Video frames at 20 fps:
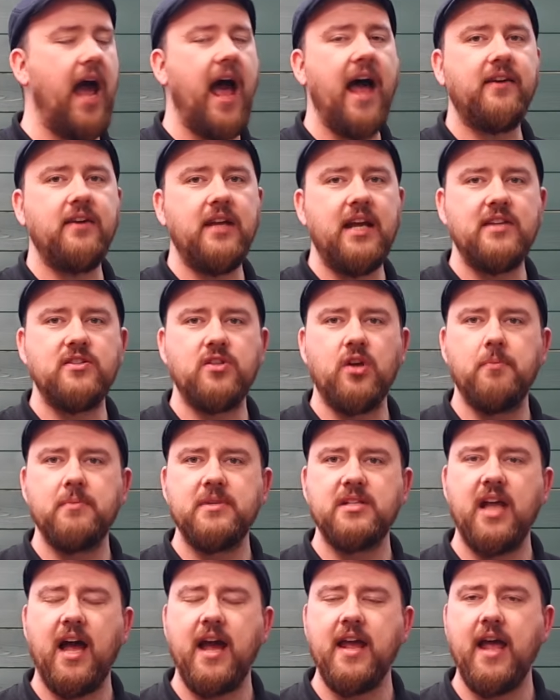And it's
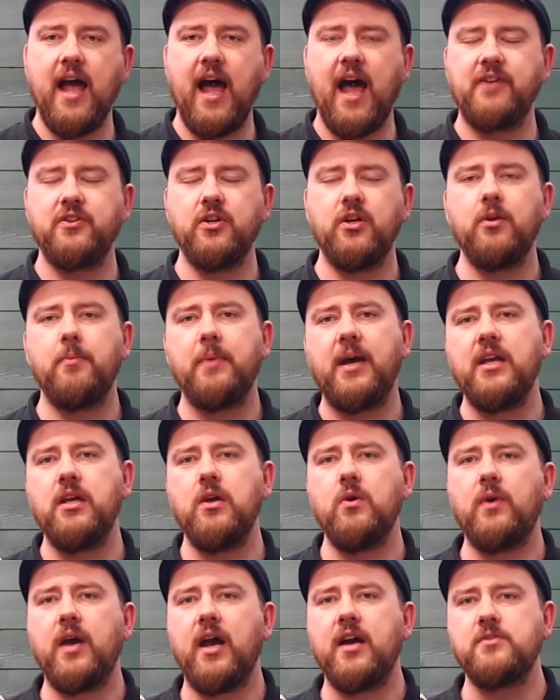almost like, I don't know about
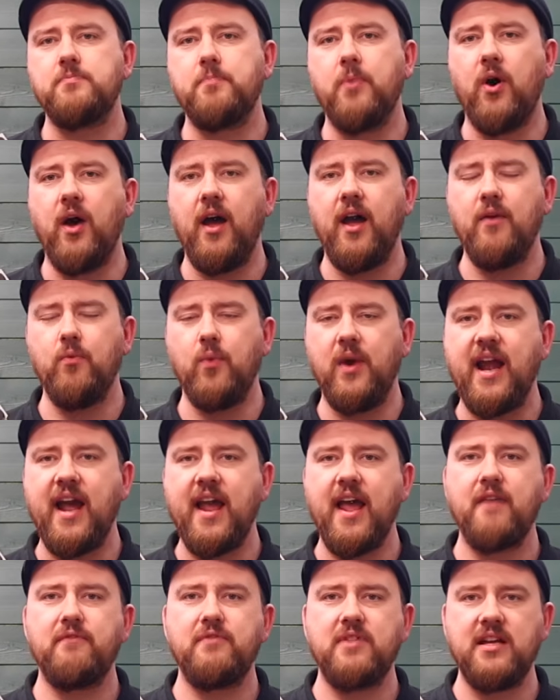you guys, but when I
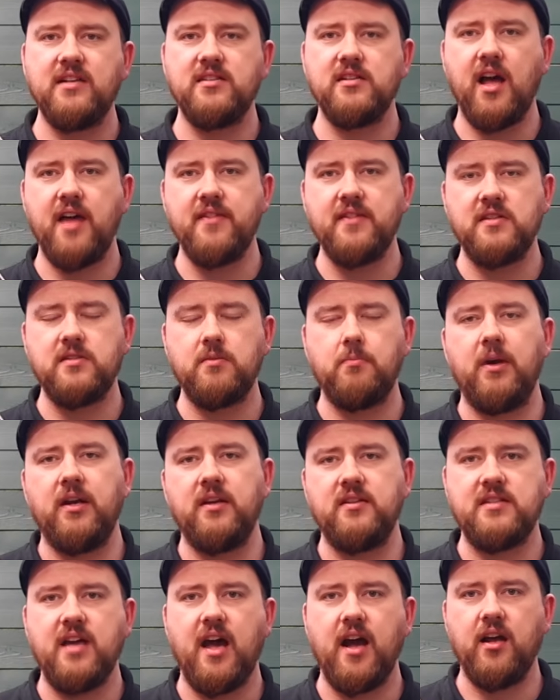have things like this in my
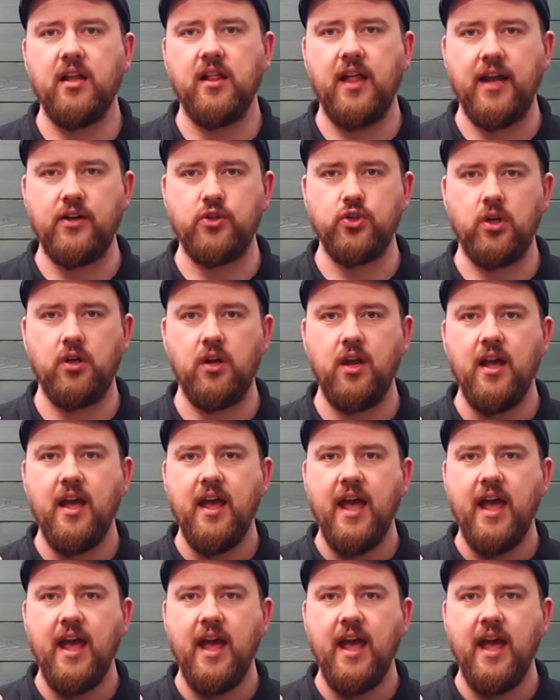guitar collection,